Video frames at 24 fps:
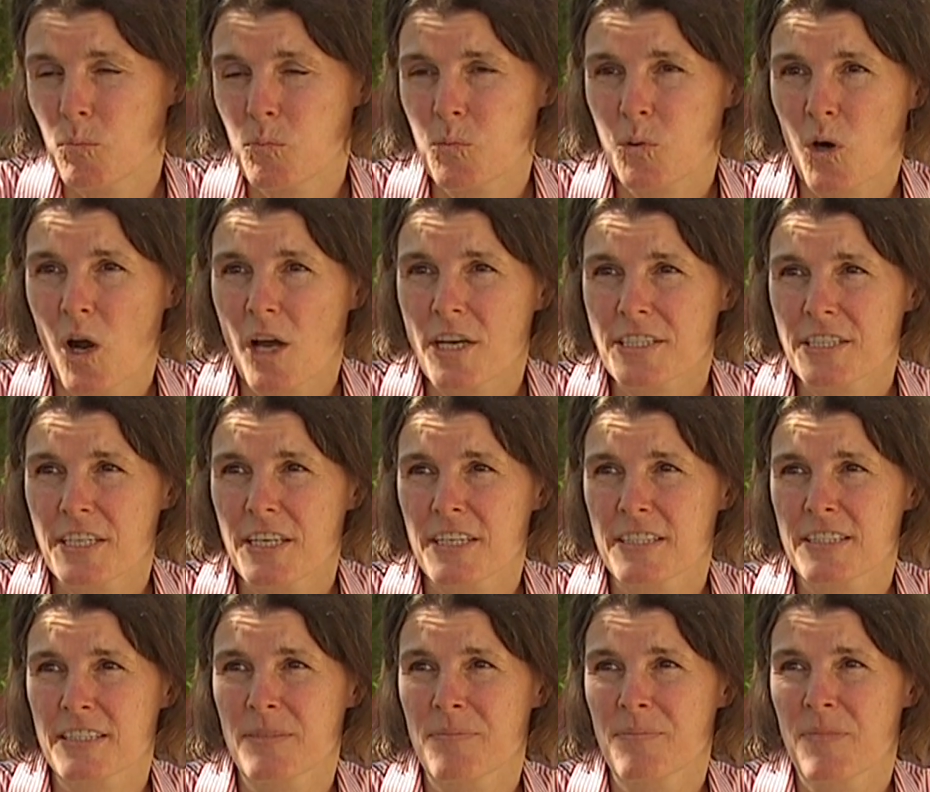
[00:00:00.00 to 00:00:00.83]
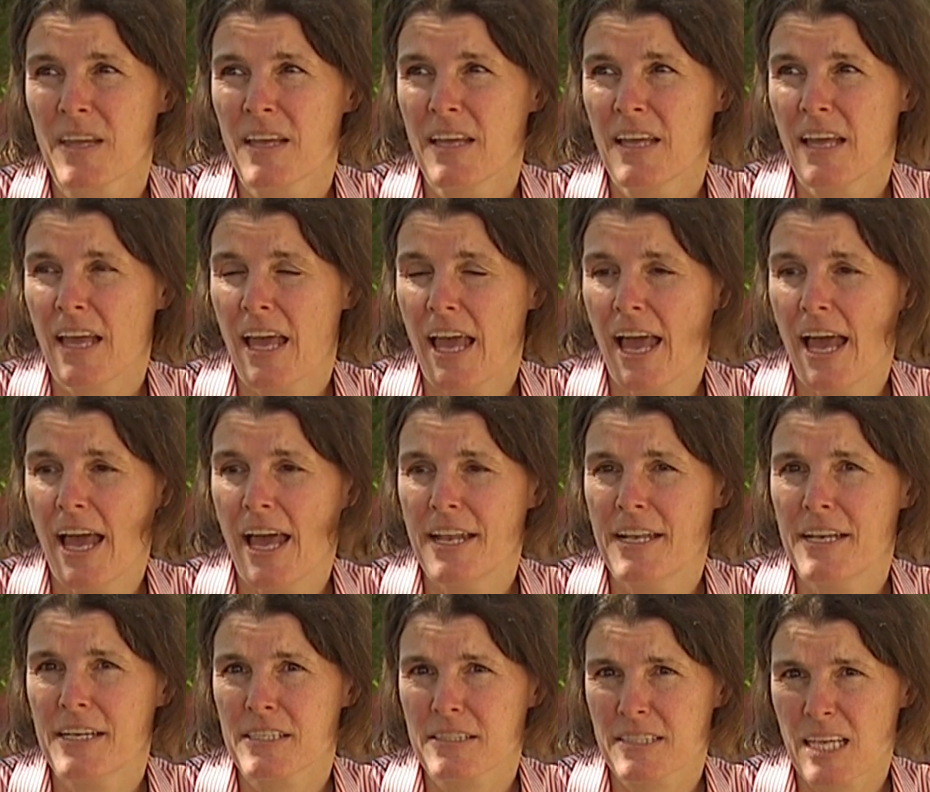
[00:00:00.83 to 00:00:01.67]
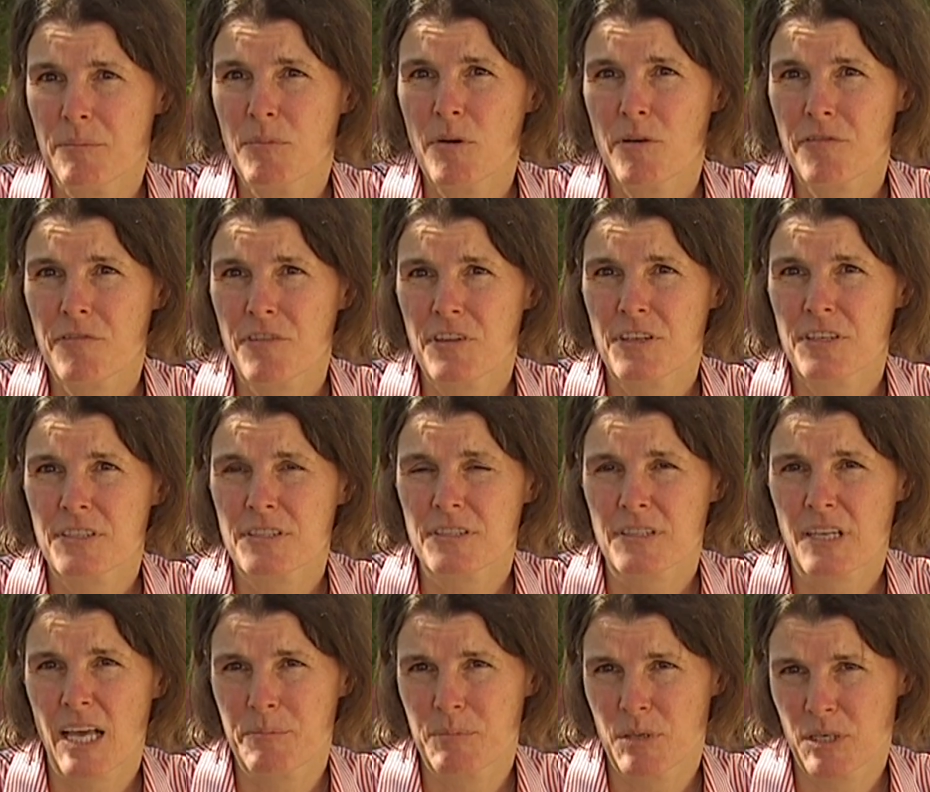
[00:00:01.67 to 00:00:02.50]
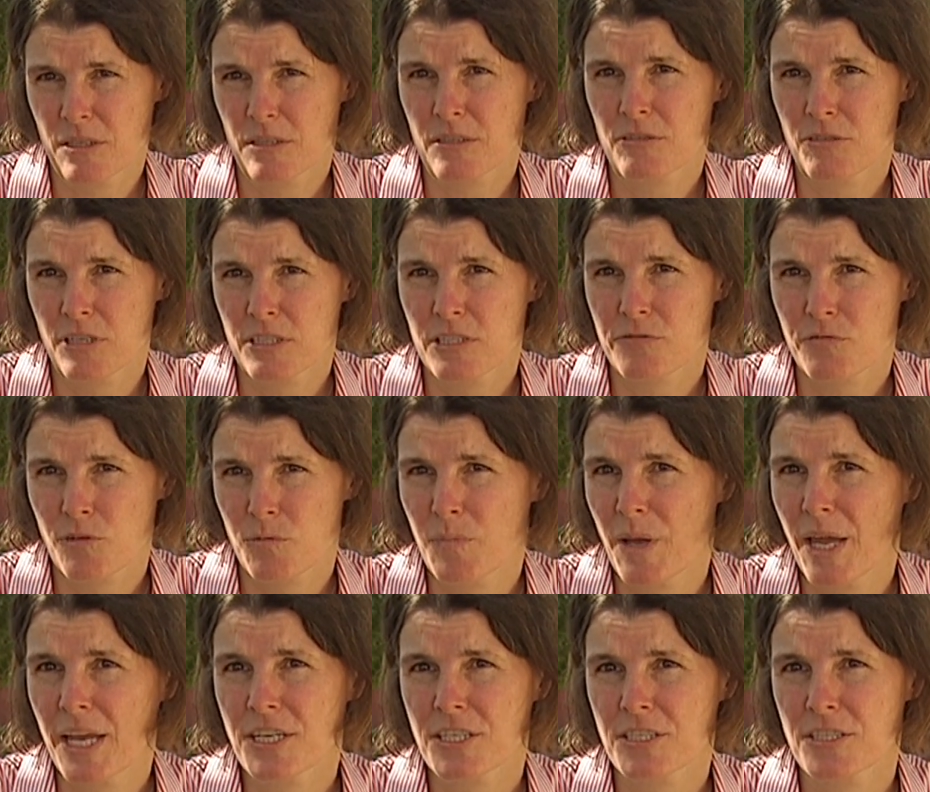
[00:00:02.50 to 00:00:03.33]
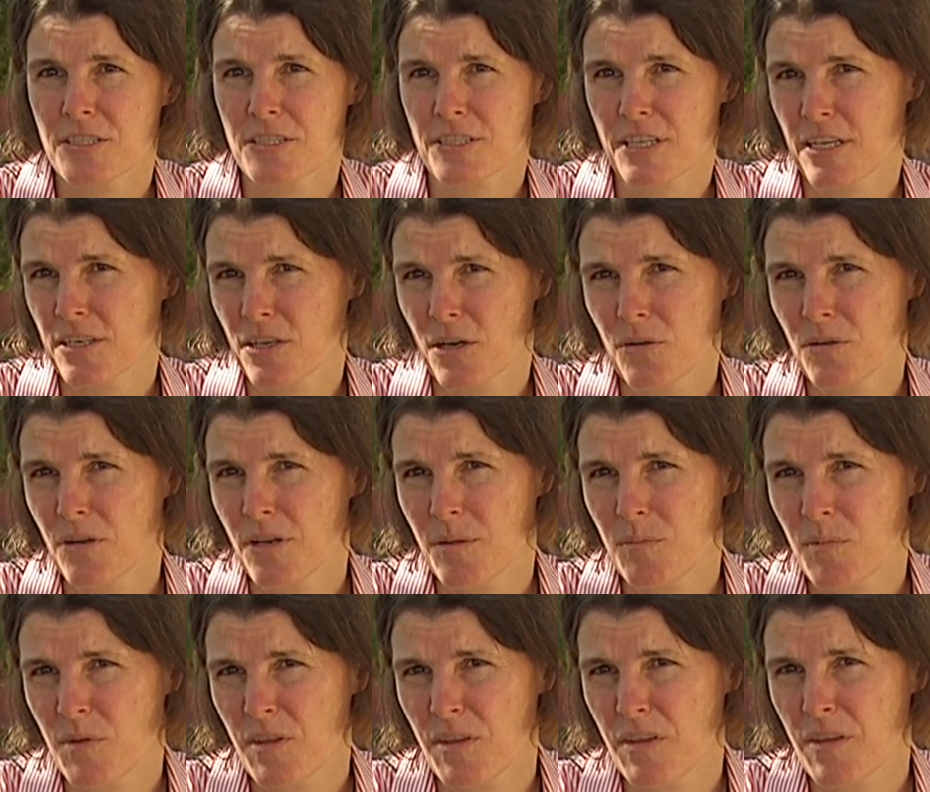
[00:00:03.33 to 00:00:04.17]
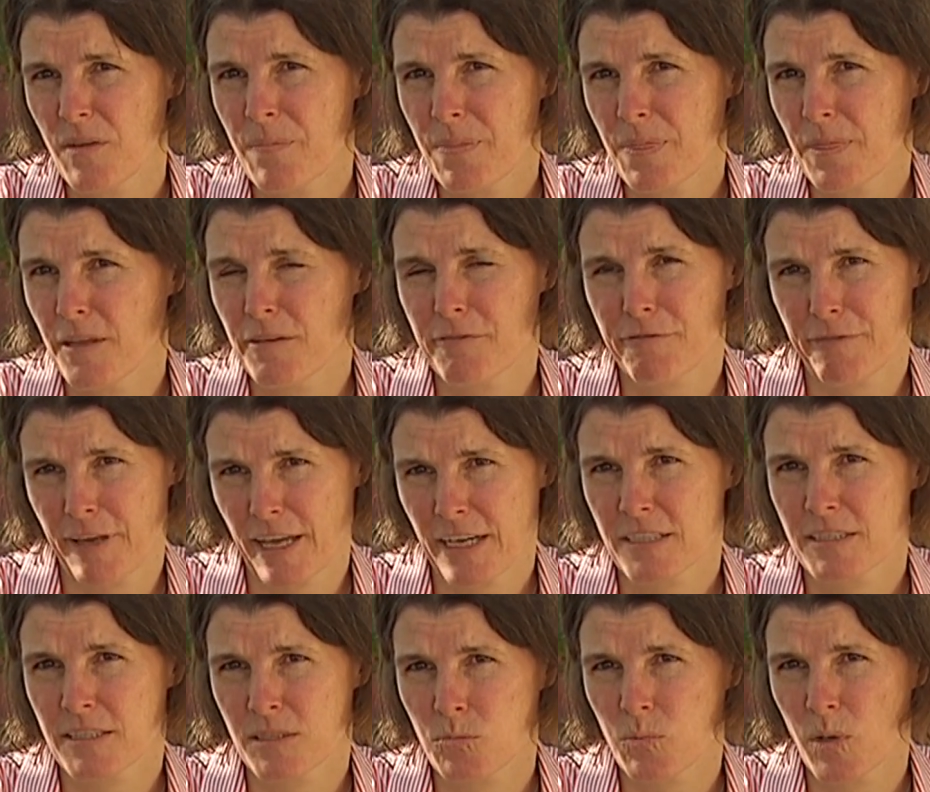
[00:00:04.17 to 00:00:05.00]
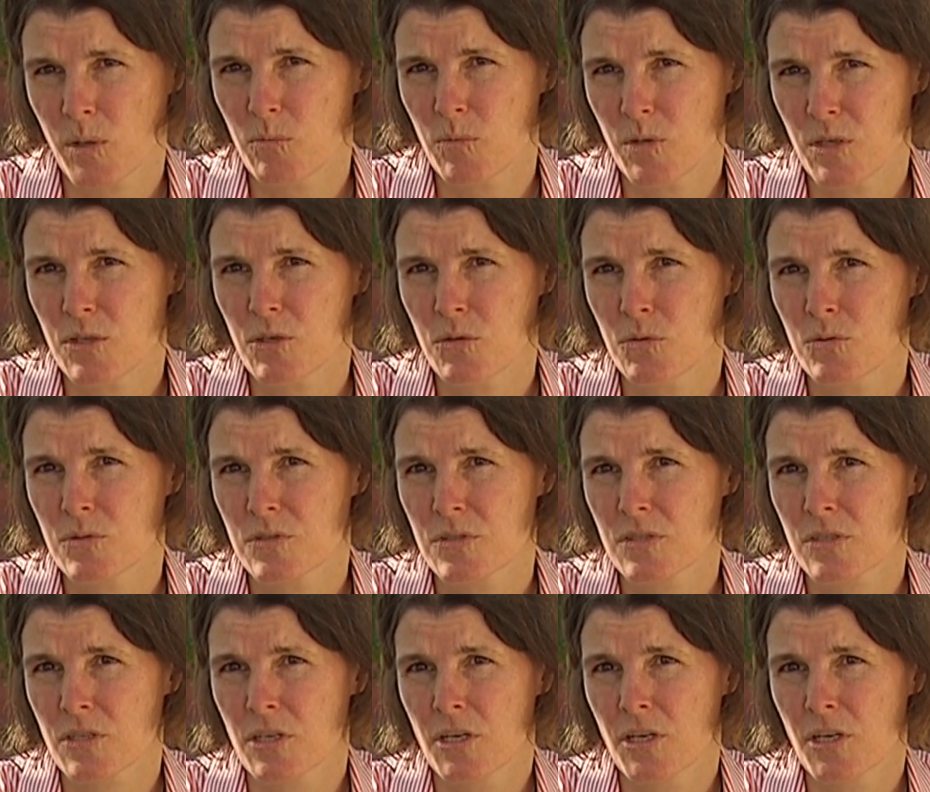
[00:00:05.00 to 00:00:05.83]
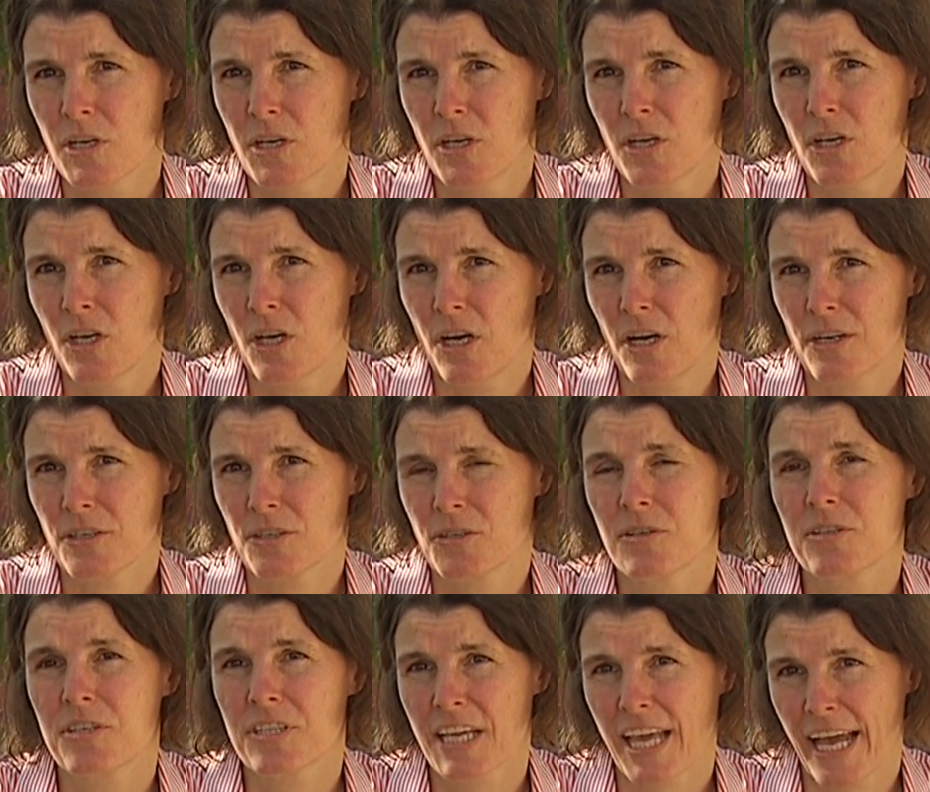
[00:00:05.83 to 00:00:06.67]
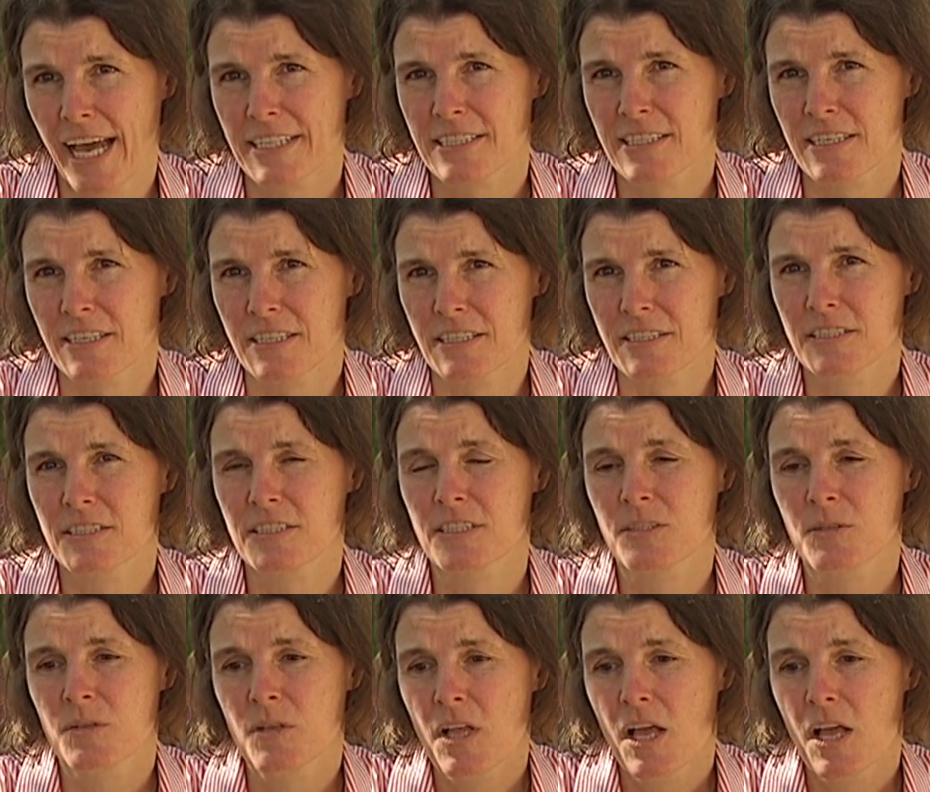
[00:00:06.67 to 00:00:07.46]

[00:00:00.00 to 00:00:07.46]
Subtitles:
process. And some of these chemical transformations can only be effected when we use good catalysts.